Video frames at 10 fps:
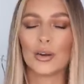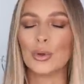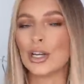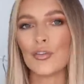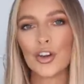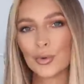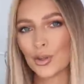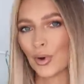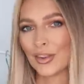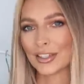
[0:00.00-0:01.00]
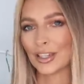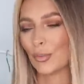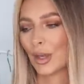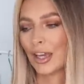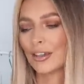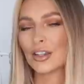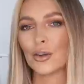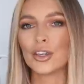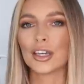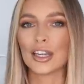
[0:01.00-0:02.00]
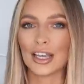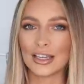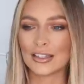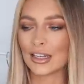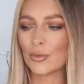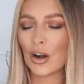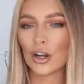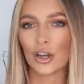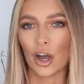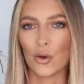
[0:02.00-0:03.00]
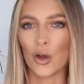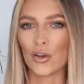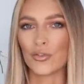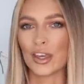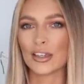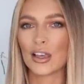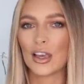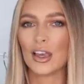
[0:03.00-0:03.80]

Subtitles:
We never know what the weather's going to be, so you could easily wear a coat over this,